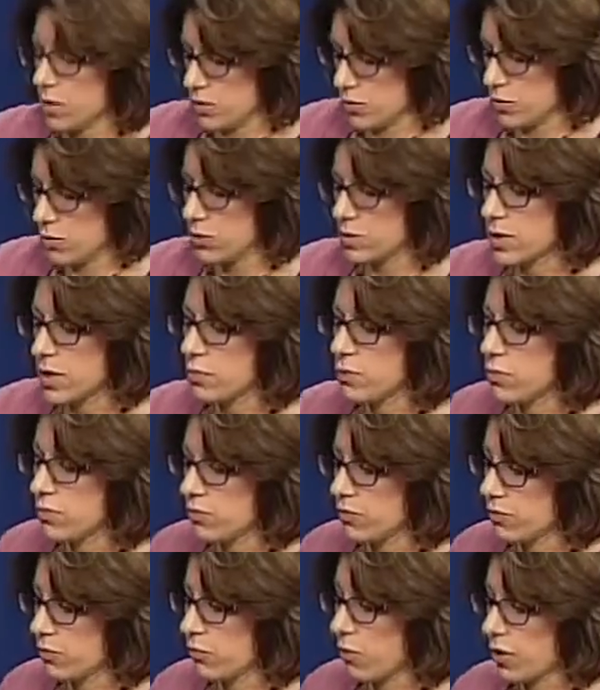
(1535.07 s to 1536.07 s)
you said
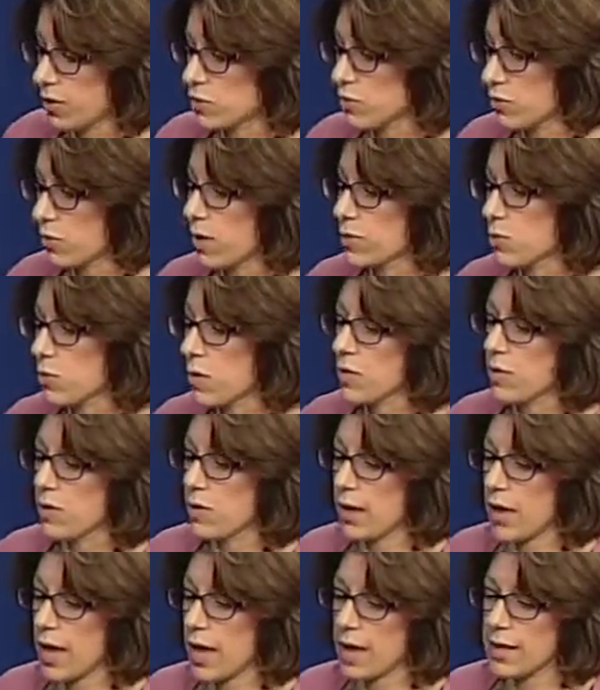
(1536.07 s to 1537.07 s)
French fries, one,
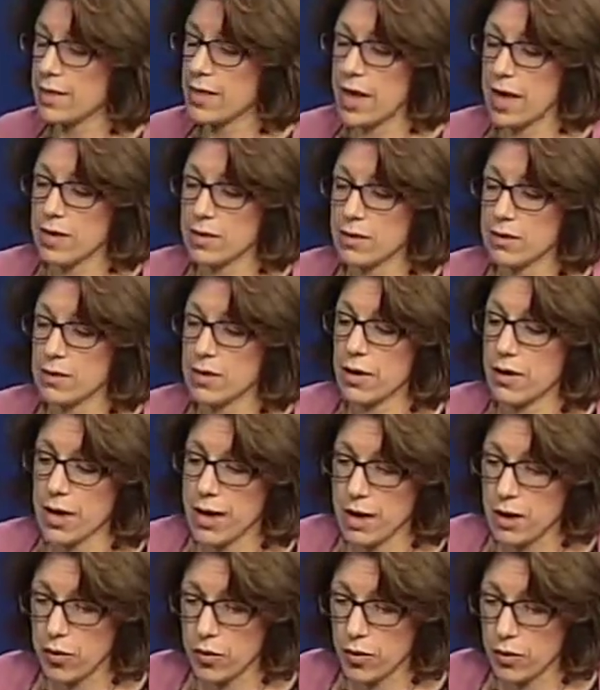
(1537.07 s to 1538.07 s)
and then their
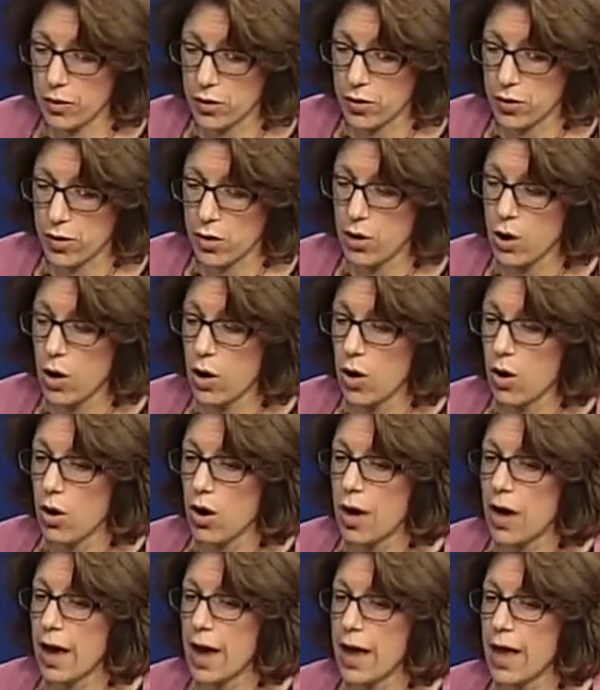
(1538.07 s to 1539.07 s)
hamburger,
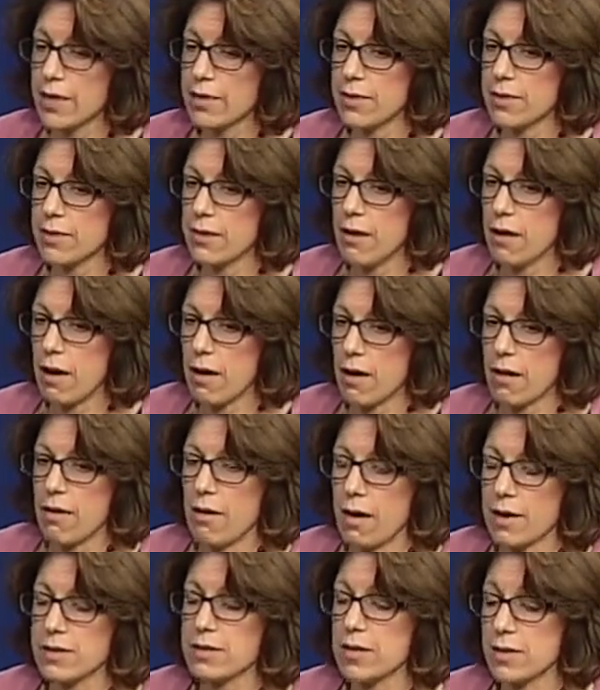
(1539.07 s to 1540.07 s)
right? And
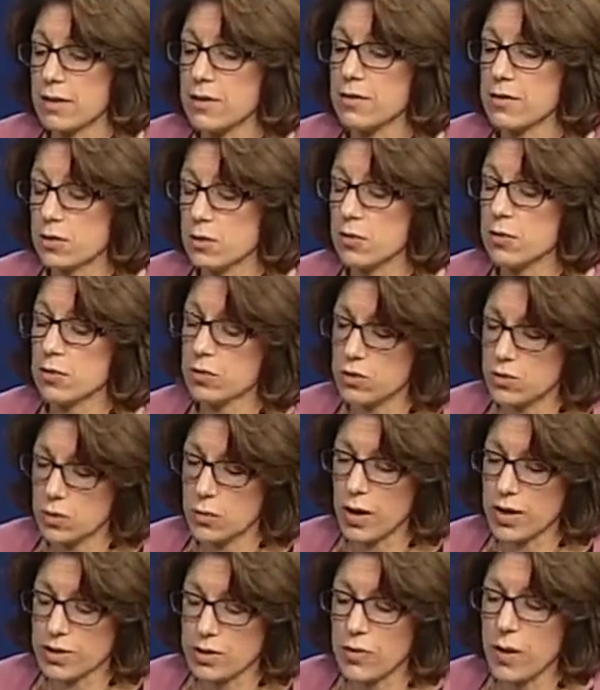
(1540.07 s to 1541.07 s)
I say this to, to
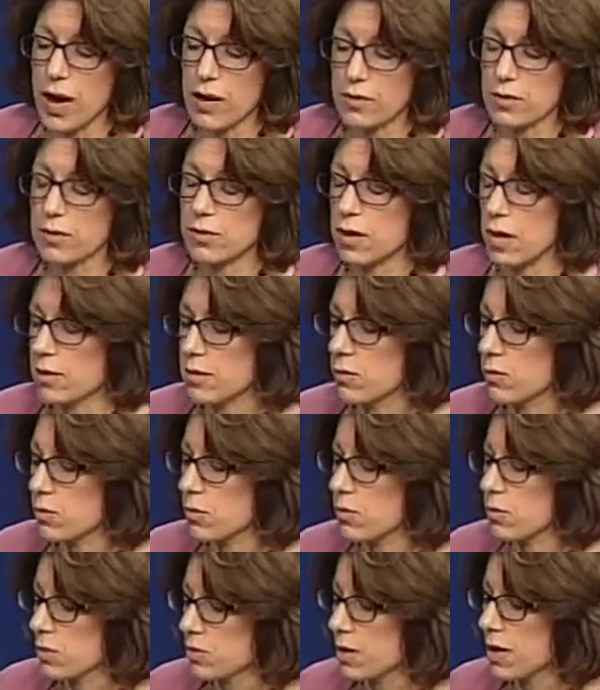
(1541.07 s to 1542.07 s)
my spouse a lot.
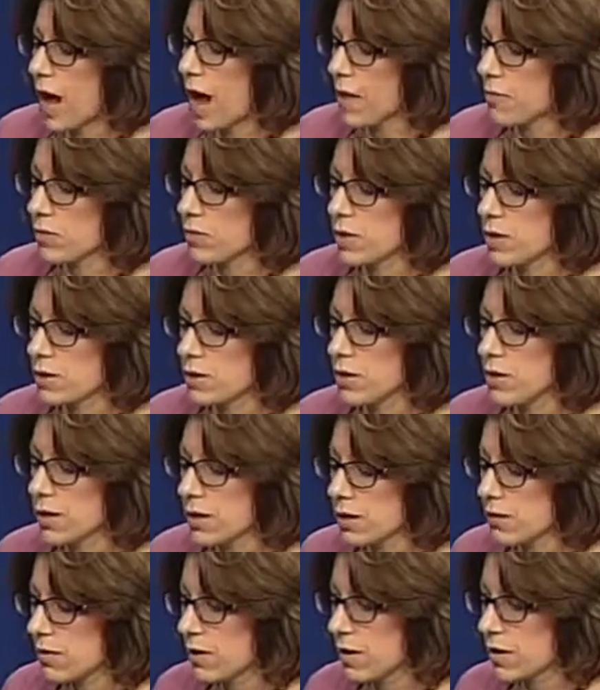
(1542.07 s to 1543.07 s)
What happened? What you
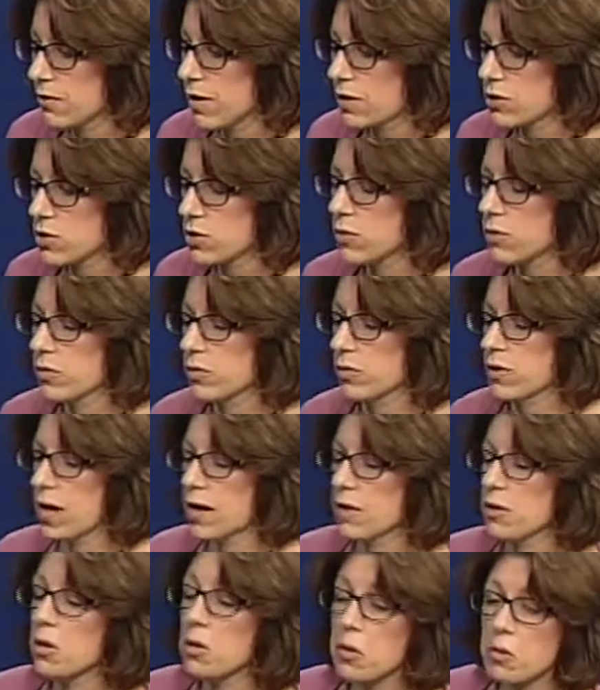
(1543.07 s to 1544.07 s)
didn't get the kid vegetables
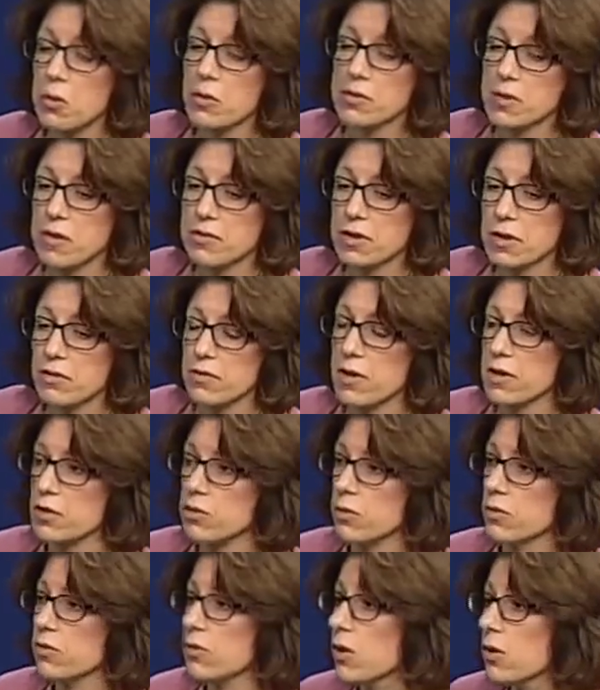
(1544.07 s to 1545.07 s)
tonight? You don't always have to have a
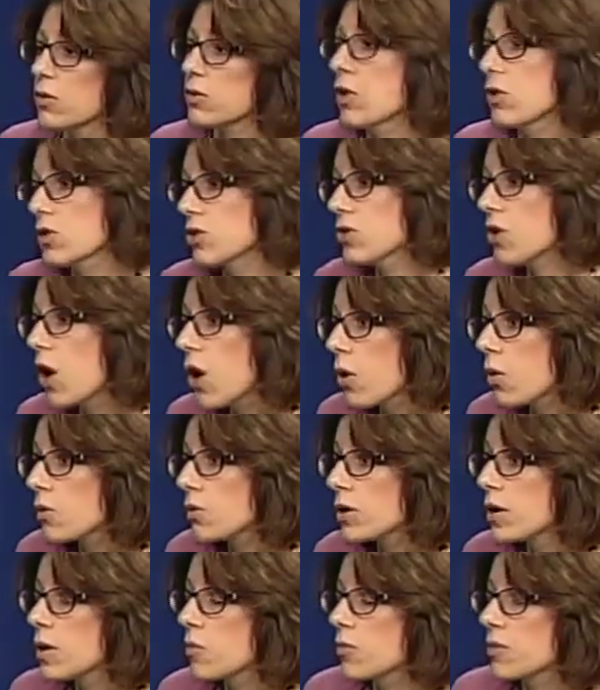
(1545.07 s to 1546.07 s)
vegetable. No, no, you
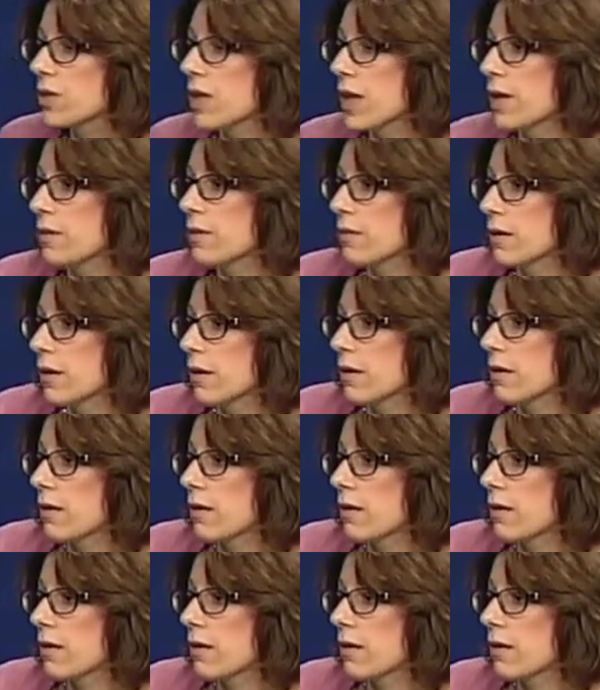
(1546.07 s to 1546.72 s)
don't. But then